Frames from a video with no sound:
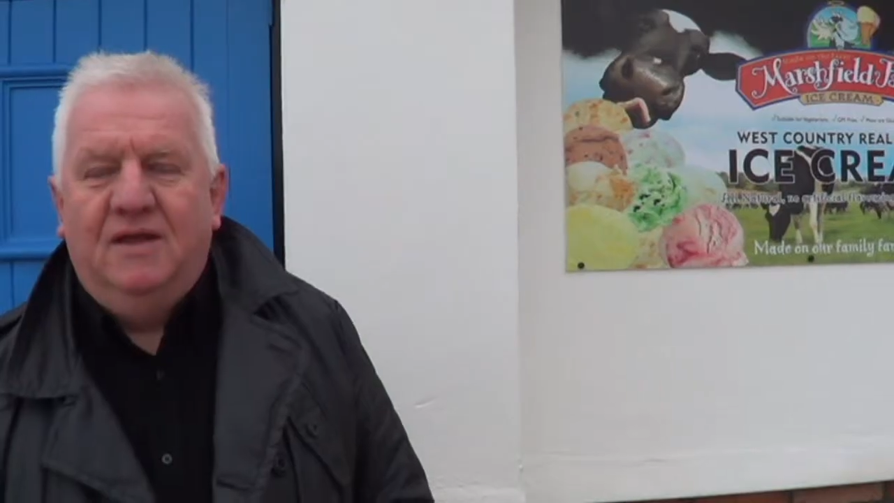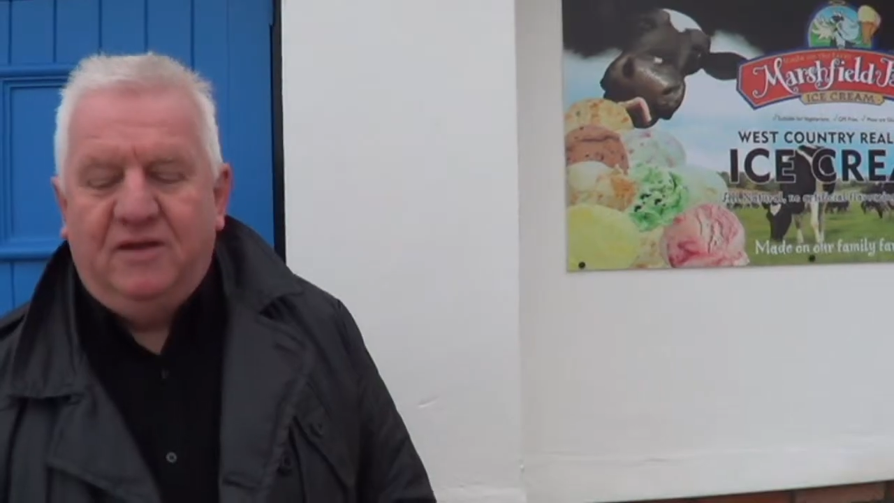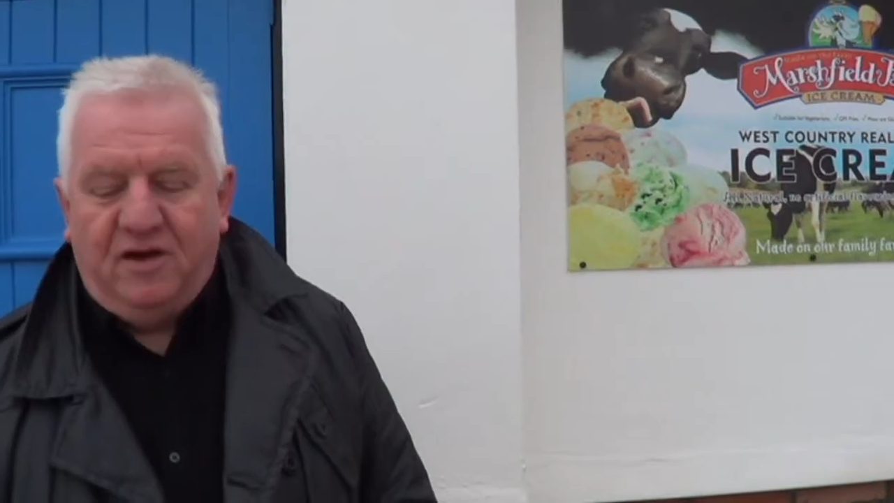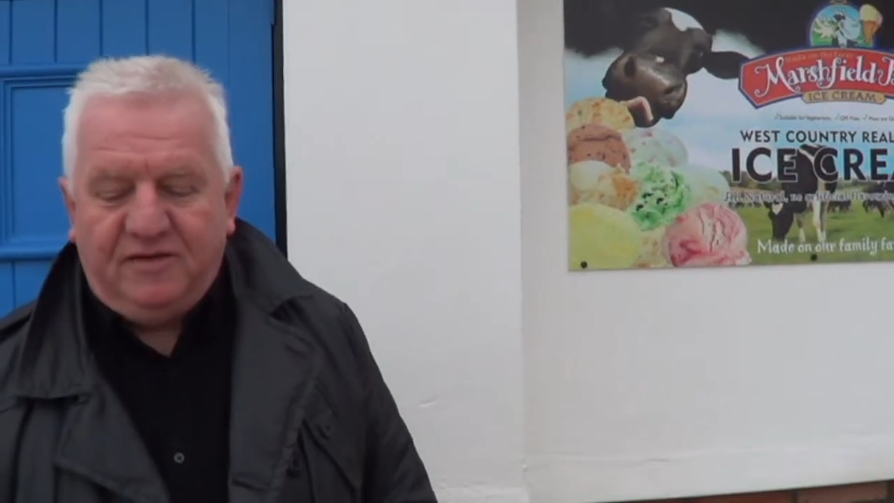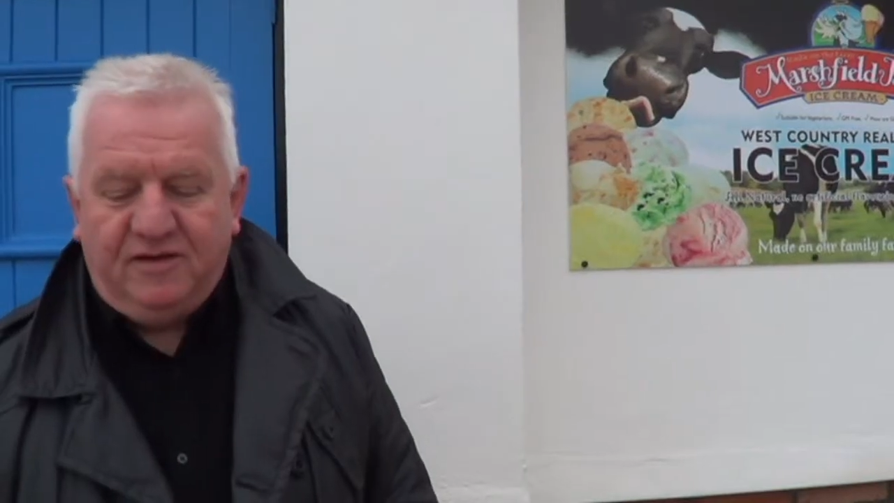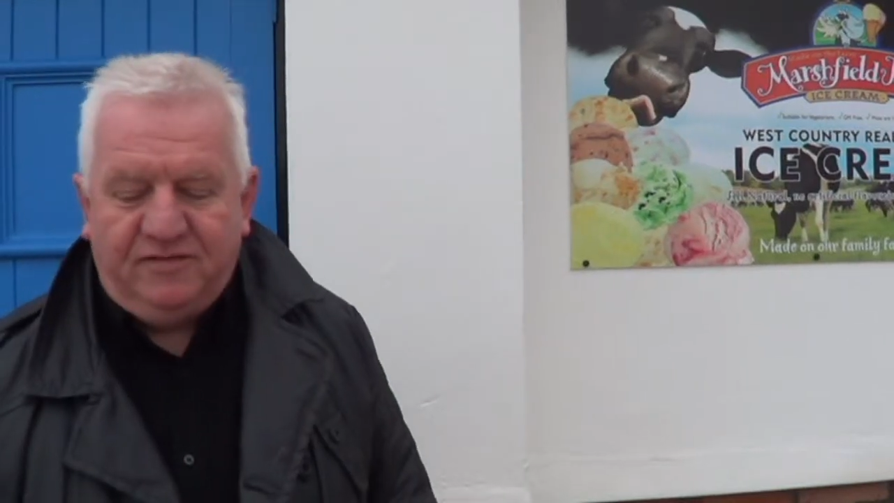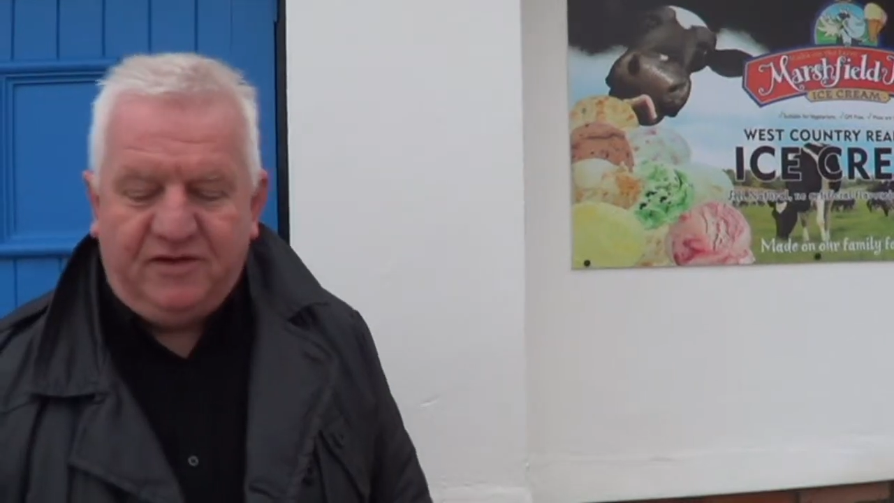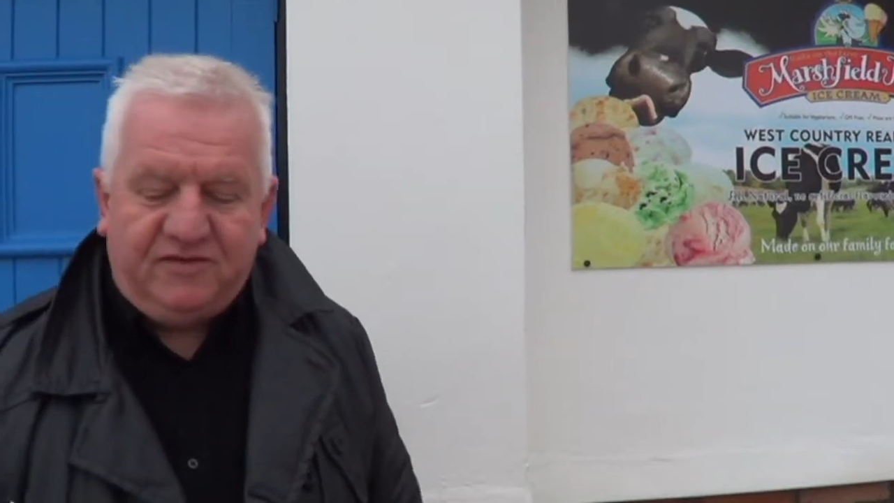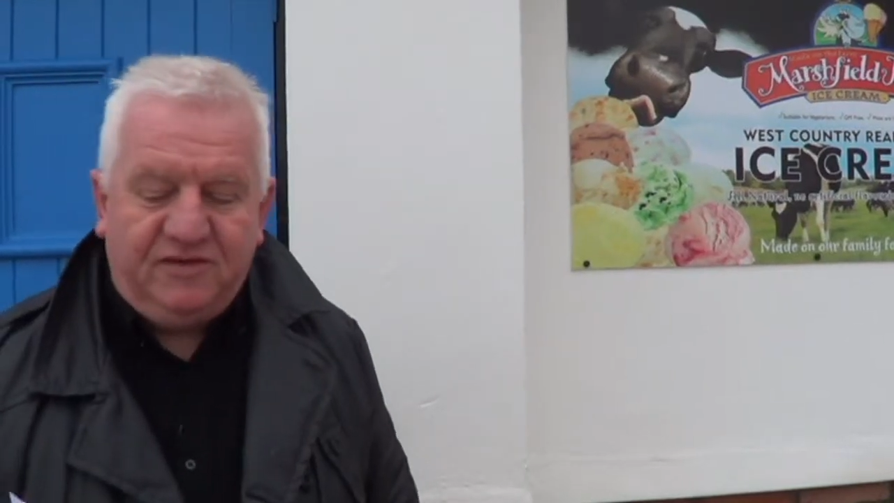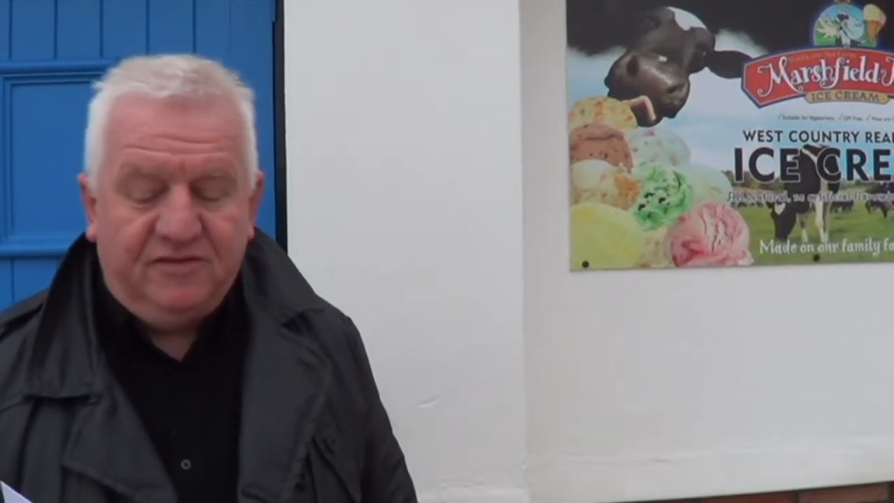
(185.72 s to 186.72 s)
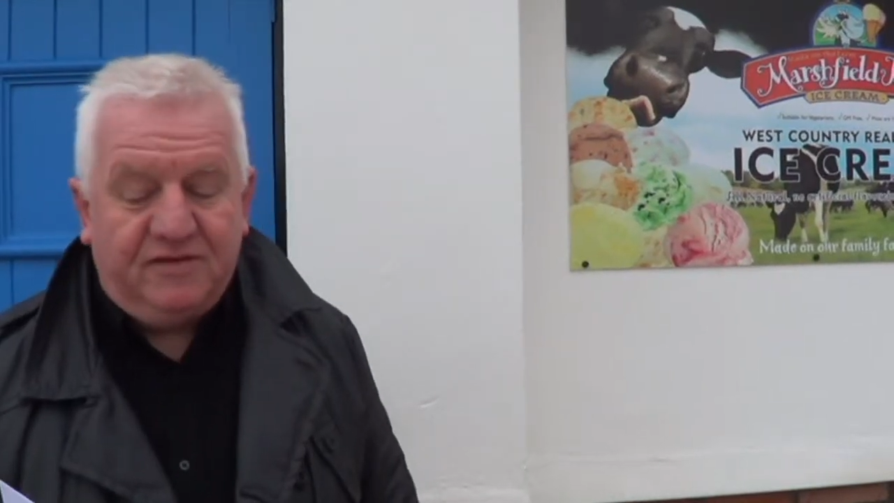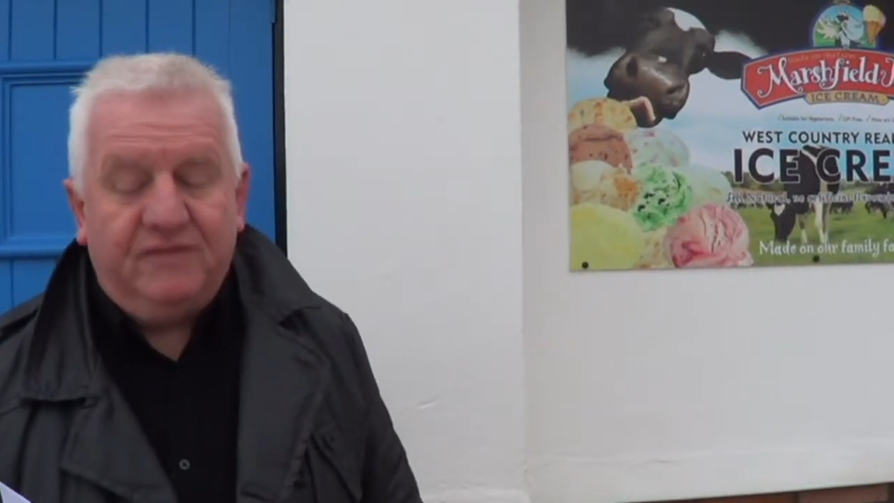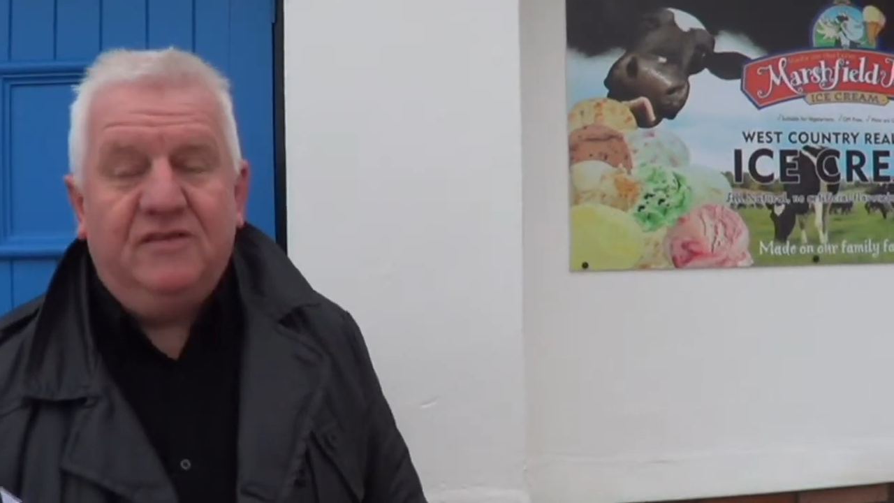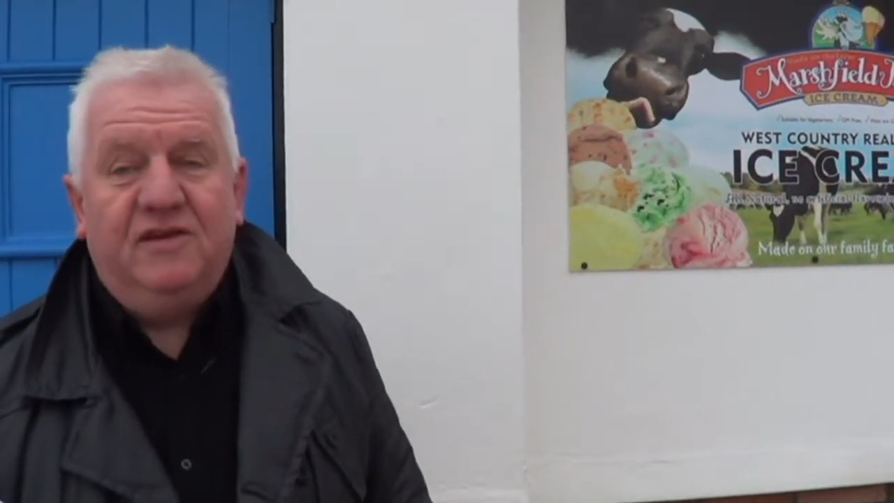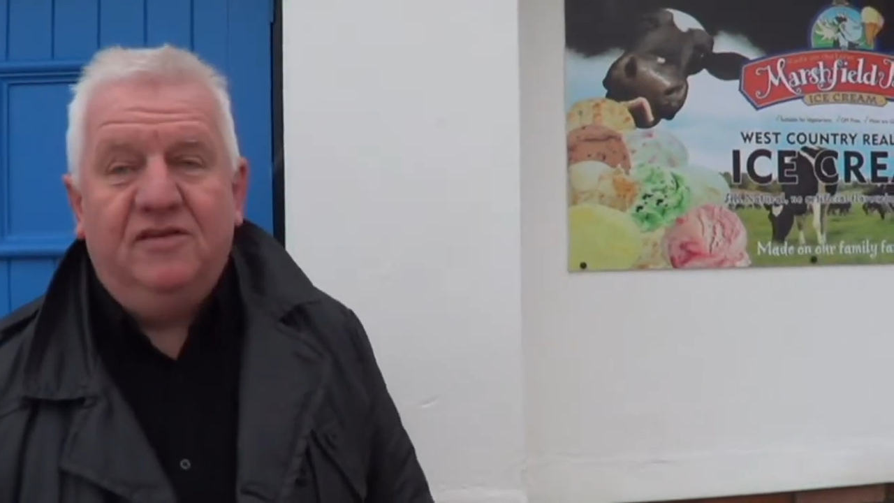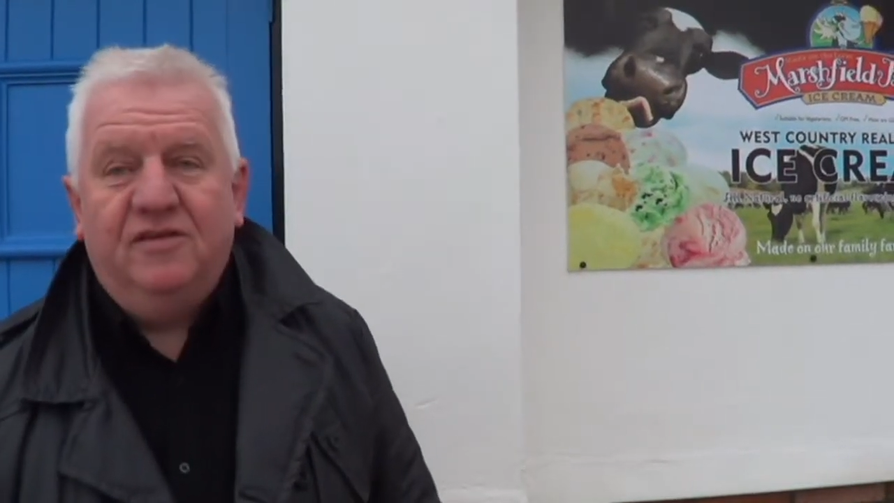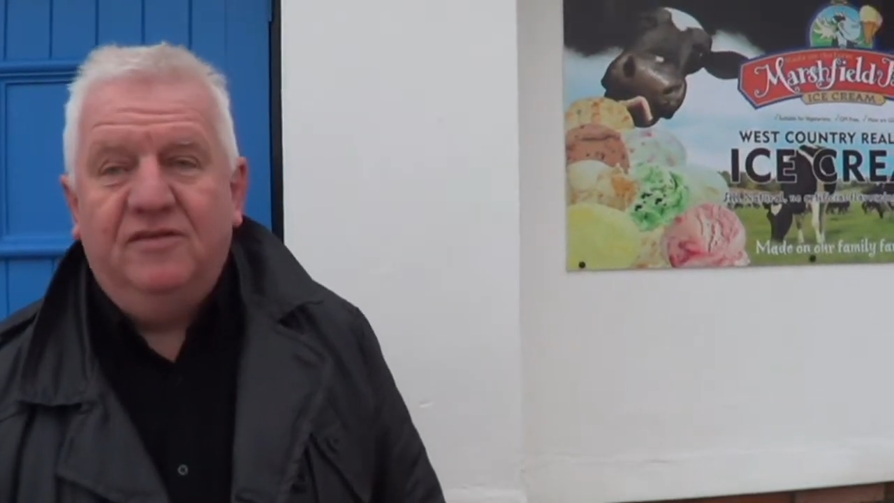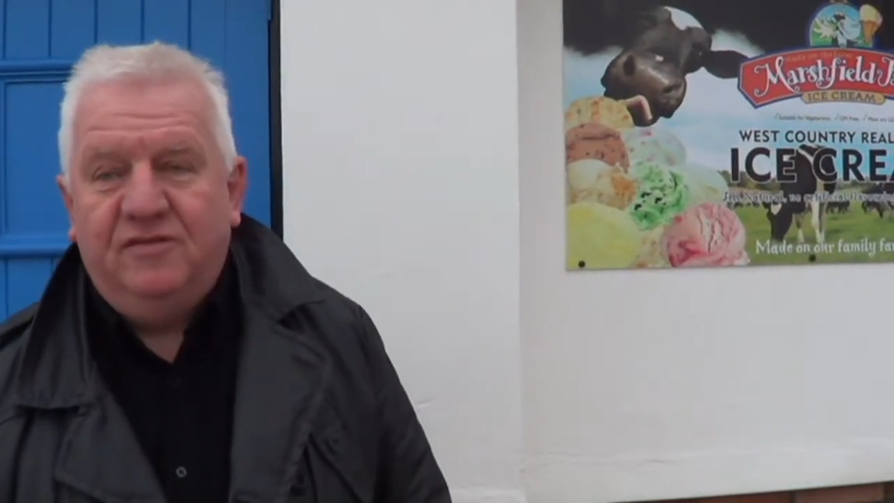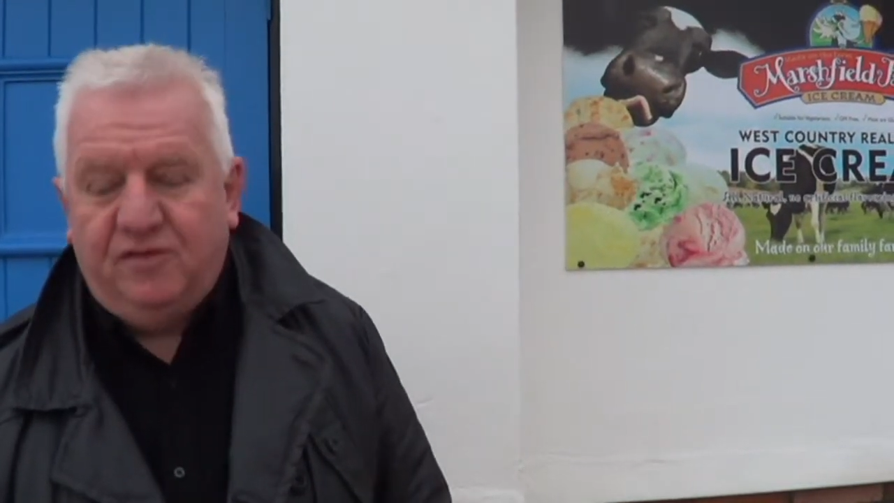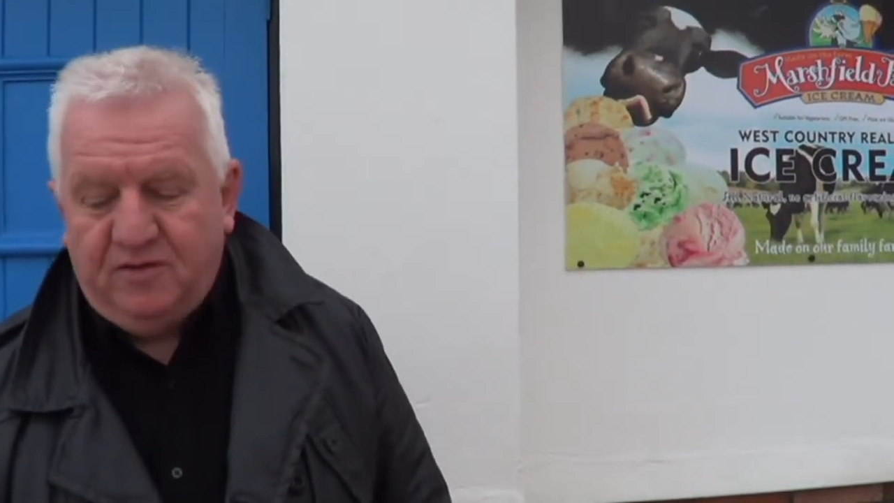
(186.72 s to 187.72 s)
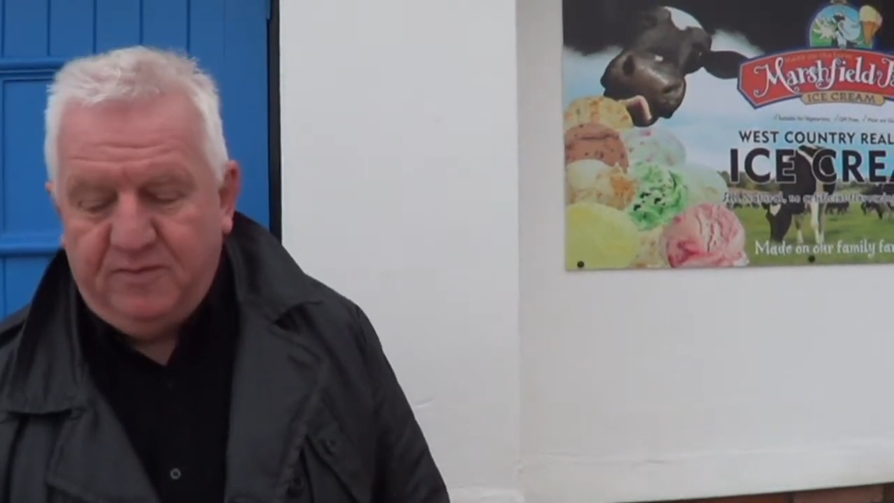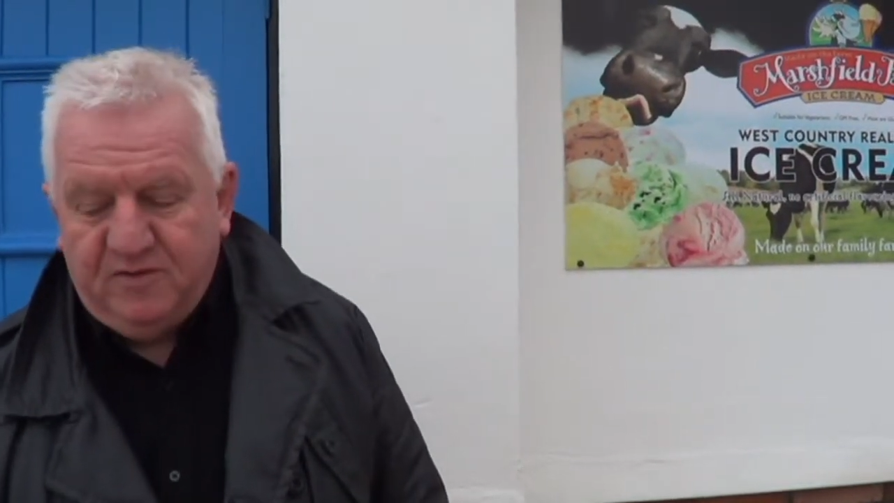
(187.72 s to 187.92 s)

The 1960s and 70s saw a